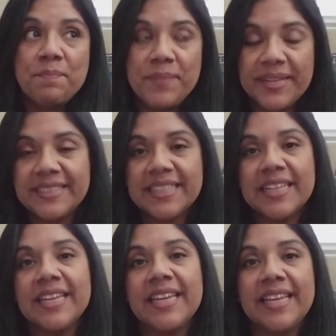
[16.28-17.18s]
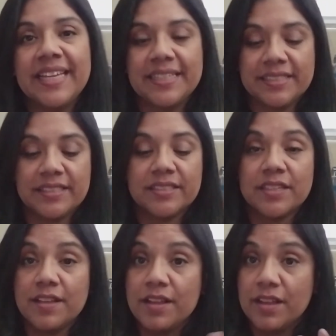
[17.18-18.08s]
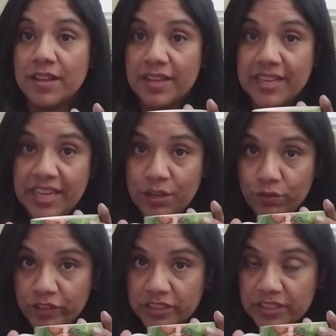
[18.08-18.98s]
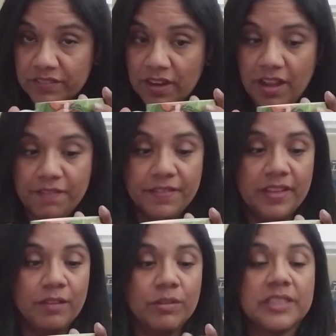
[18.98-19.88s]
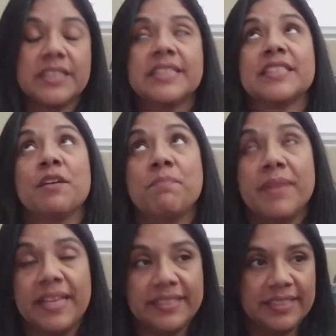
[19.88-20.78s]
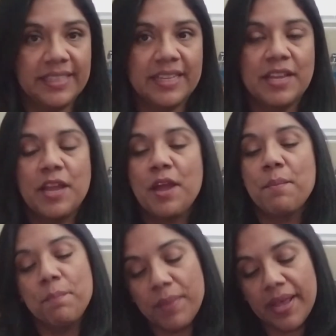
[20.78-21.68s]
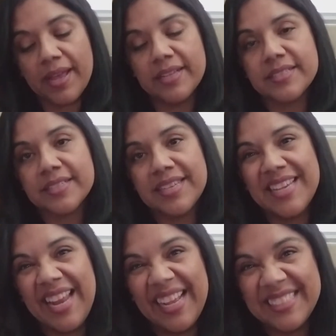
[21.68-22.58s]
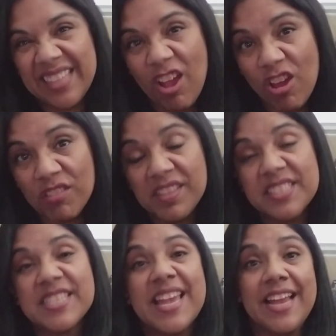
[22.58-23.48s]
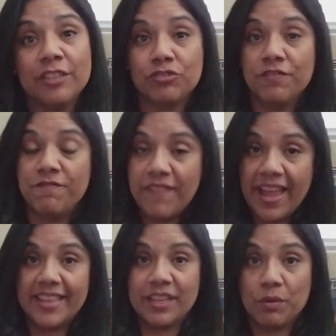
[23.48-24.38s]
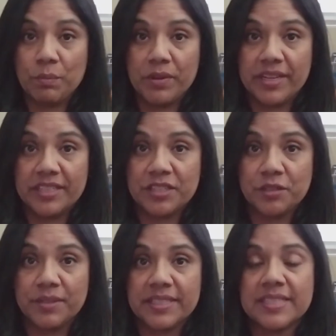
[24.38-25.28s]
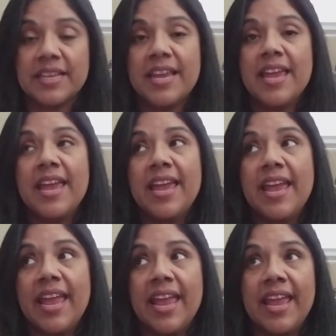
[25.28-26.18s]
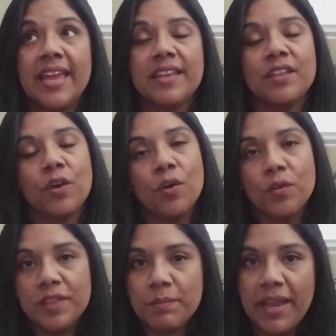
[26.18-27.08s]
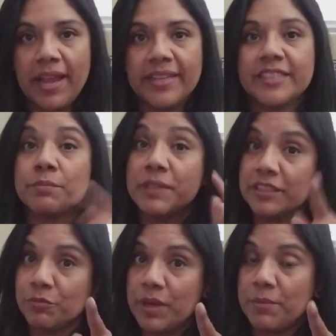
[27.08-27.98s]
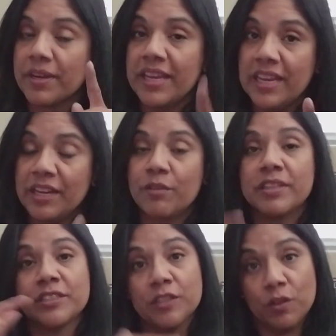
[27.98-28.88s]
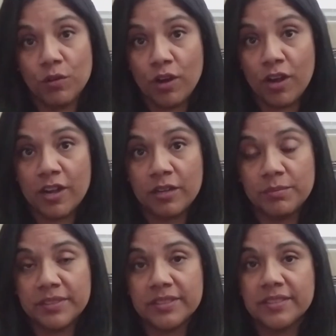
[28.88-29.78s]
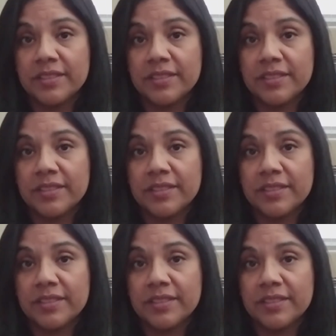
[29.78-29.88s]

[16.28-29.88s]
Basically, it's a keto version of coffee, which is amazing, but it has all this extra fat that we put into it. And the whole thing behind it is because remember, keto is low carbs,